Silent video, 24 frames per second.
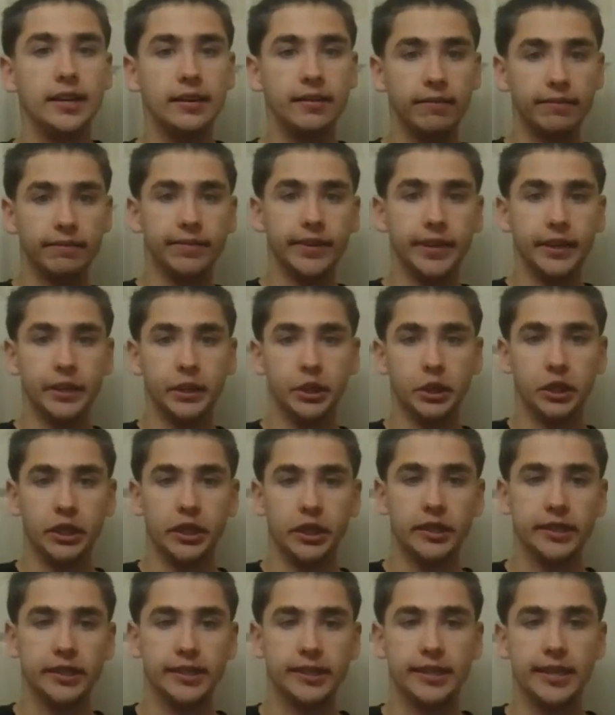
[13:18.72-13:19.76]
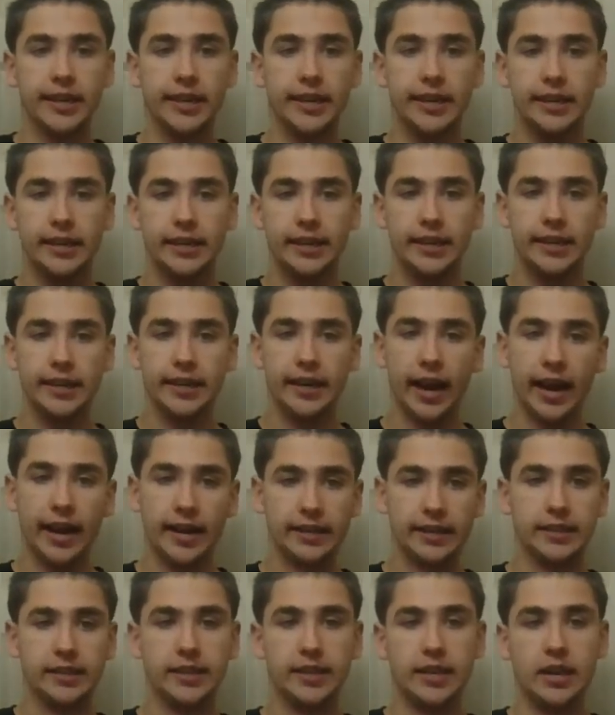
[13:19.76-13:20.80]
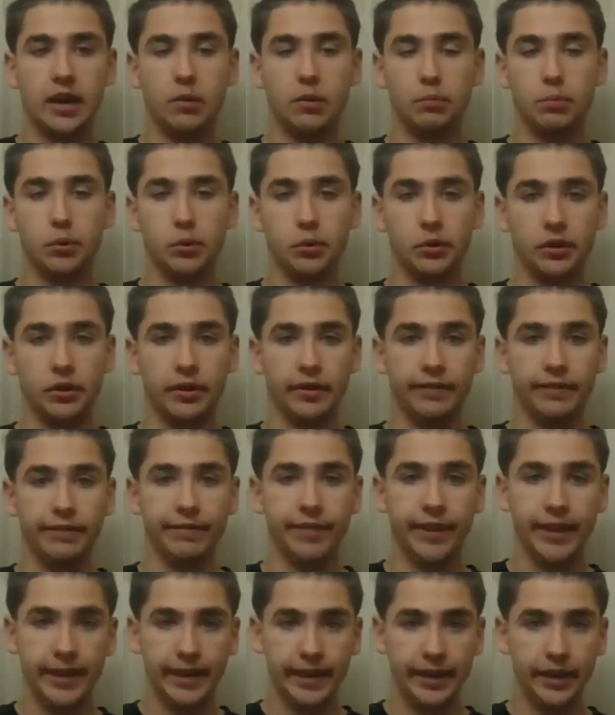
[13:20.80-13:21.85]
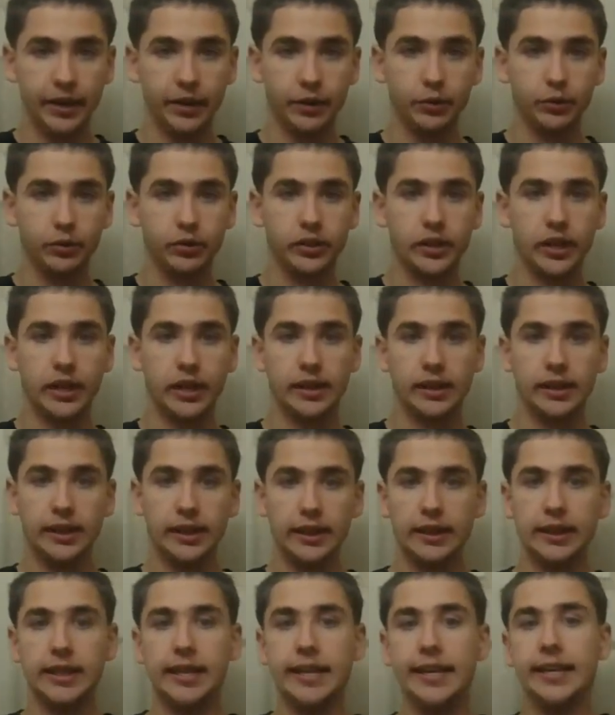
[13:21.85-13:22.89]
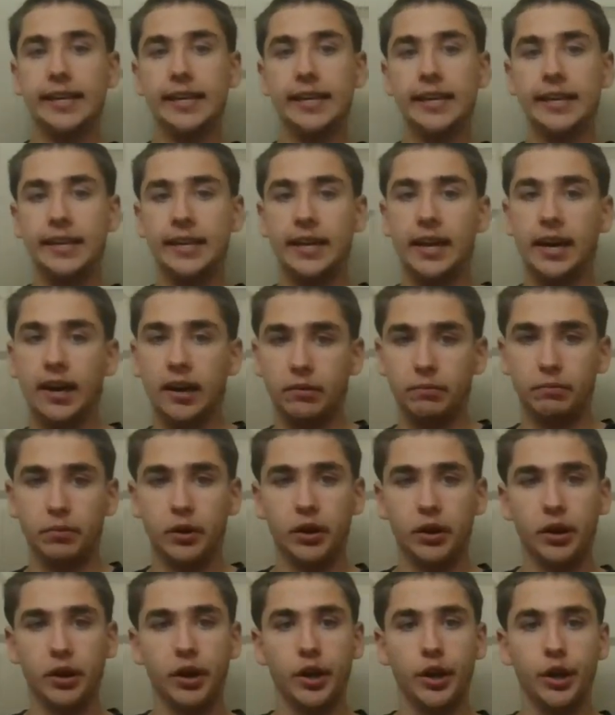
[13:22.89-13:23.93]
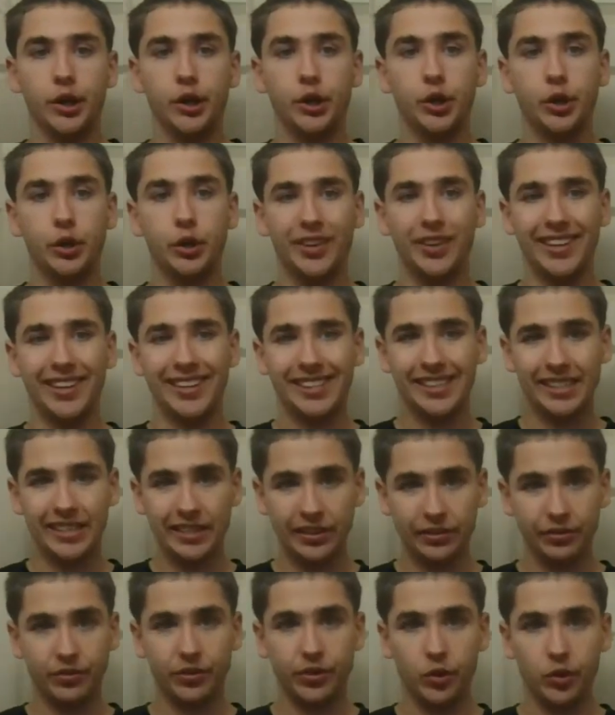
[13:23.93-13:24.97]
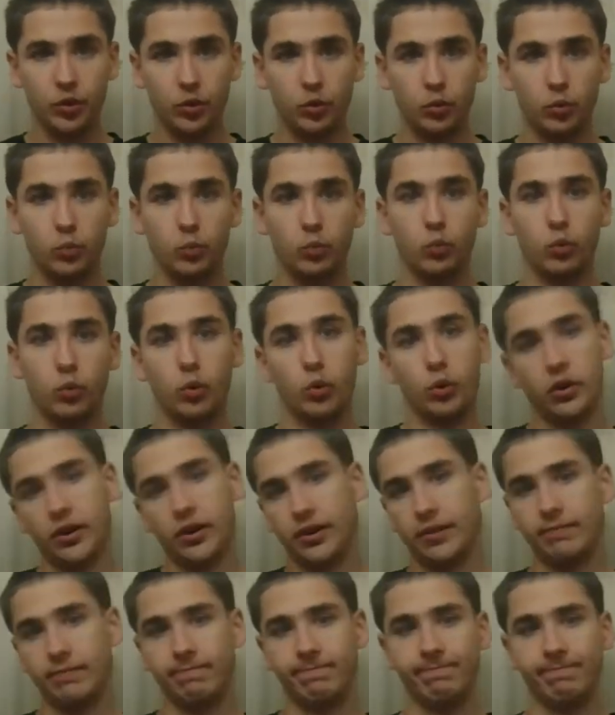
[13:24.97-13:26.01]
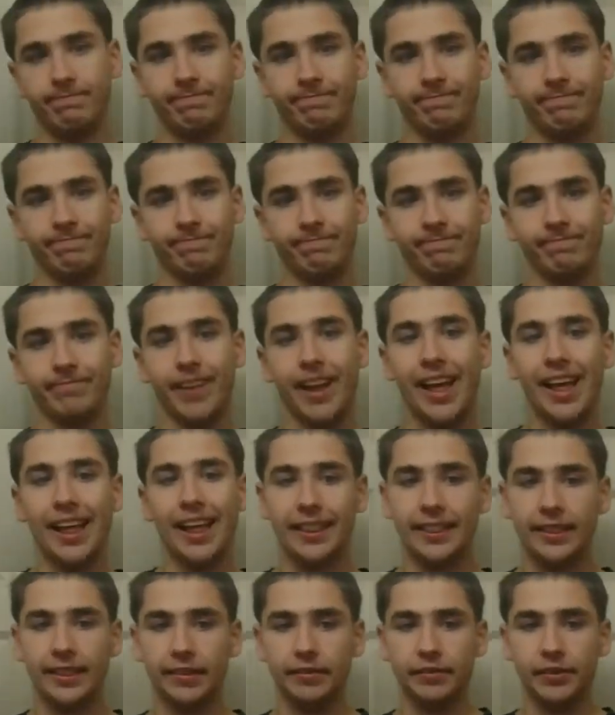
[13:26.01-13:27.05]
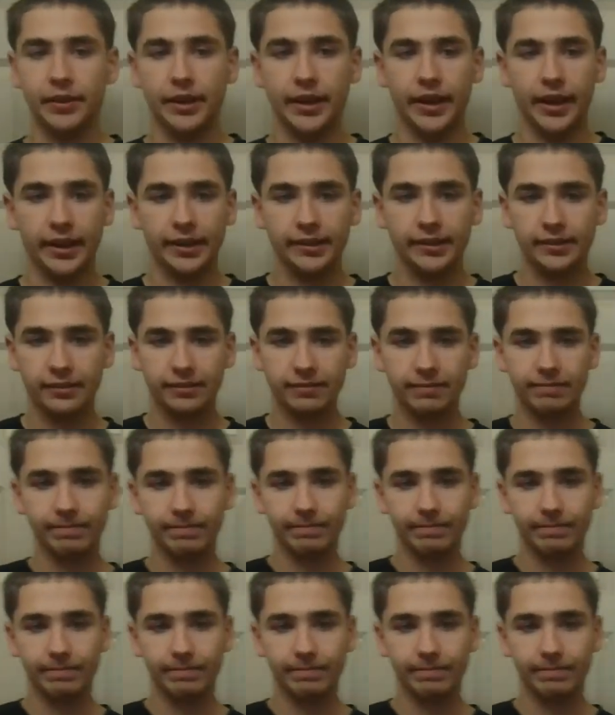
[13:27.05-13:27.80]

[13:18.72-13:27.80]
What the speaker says: divisions in the next couple of videos leading up to the Civil War. Love you guys.